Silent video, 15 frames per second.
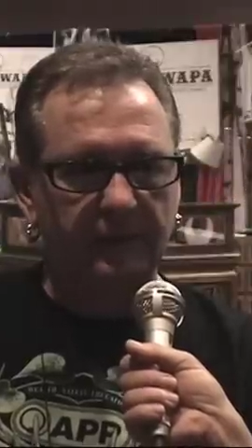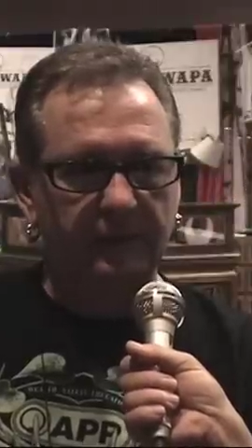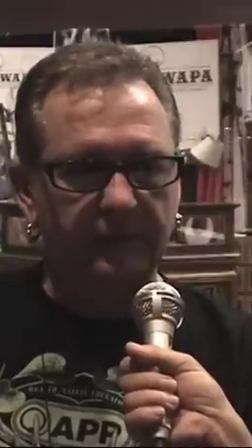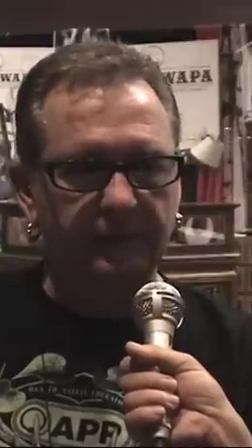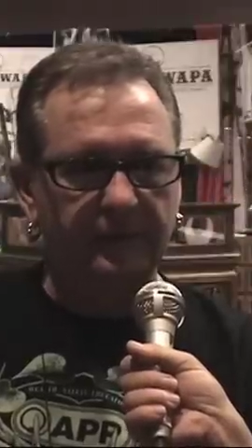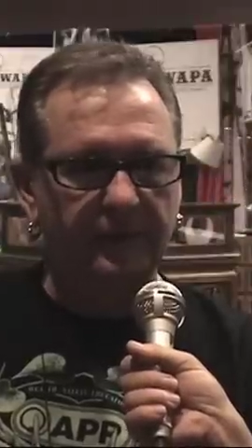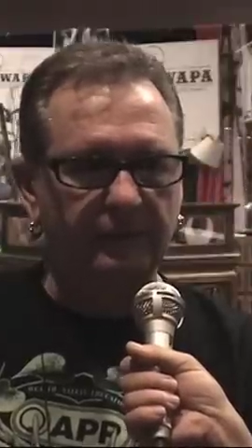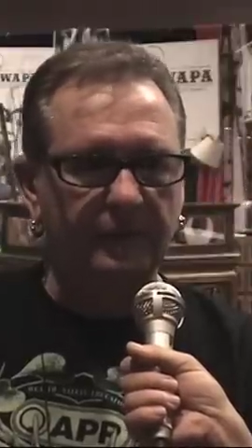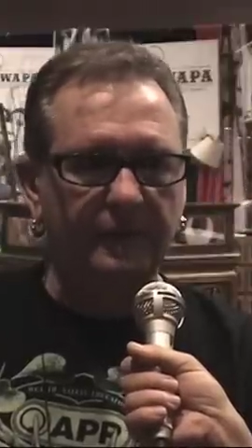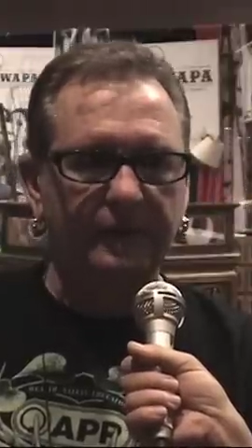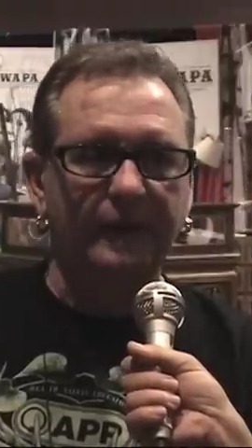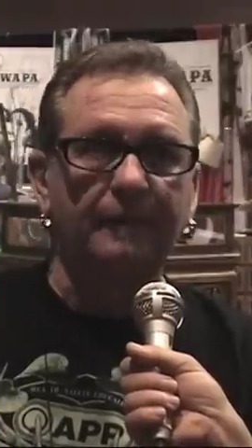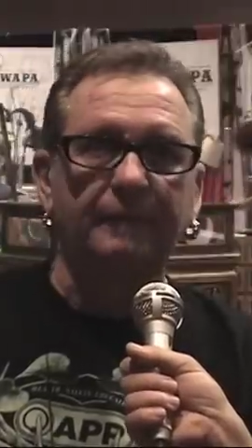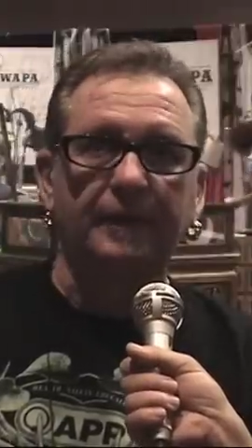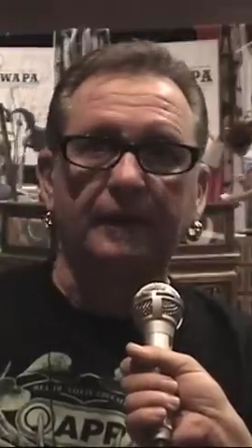because they wouldn't
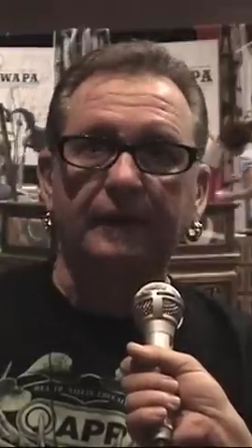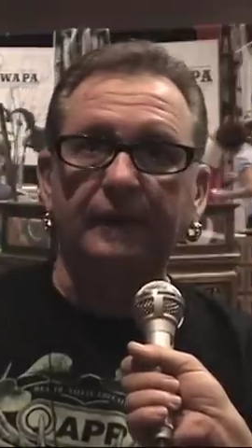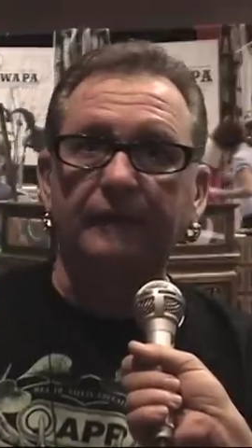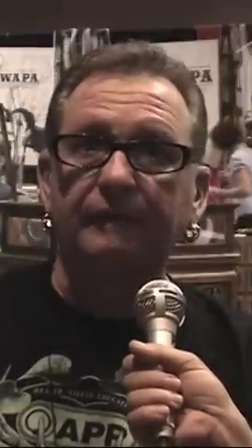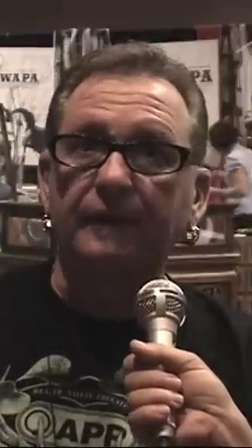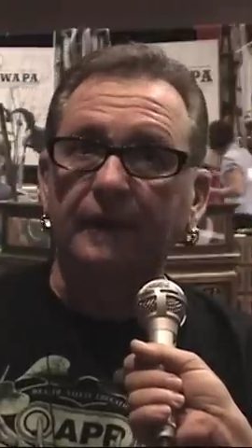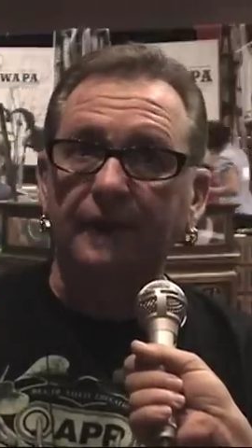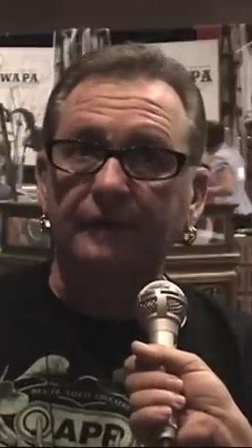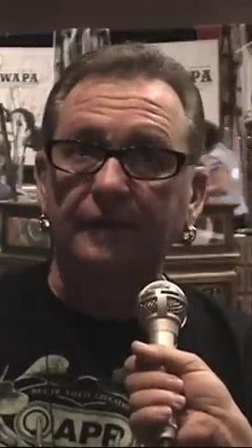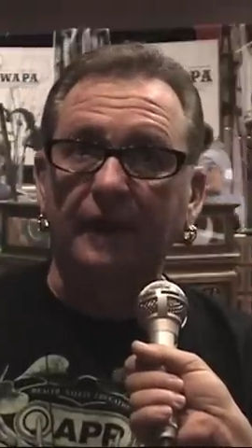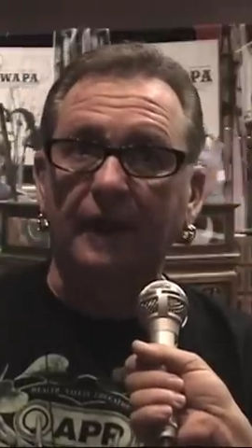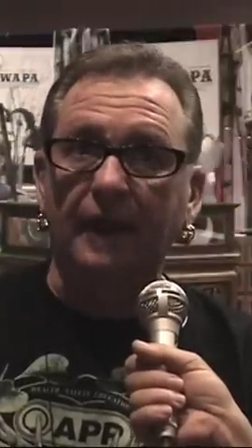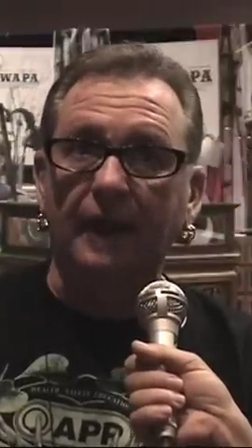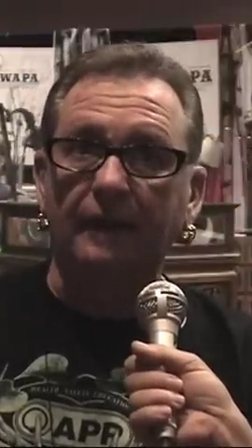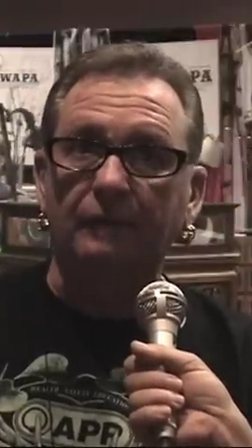let me leave unless I
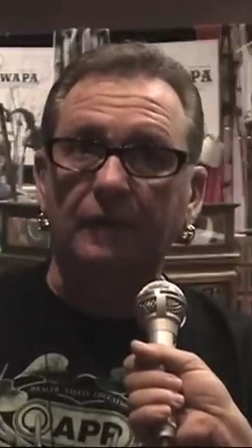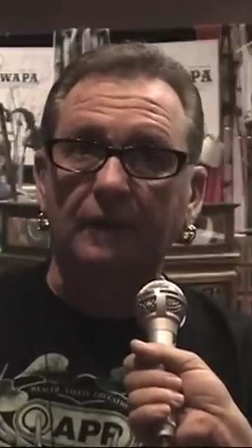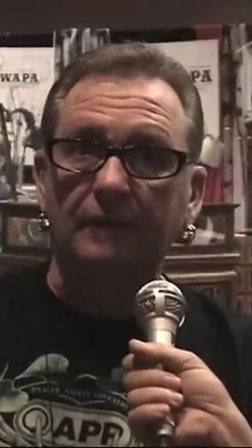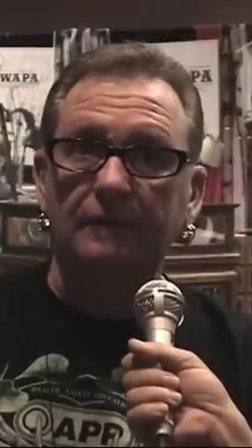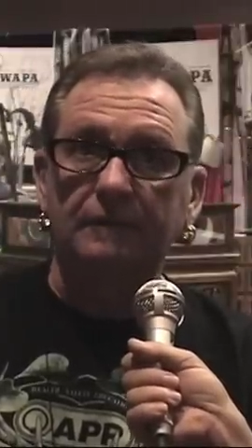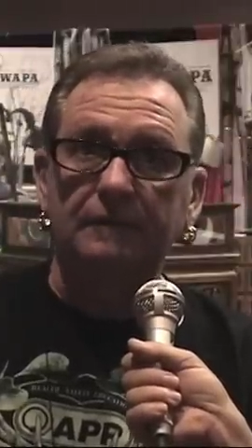had one.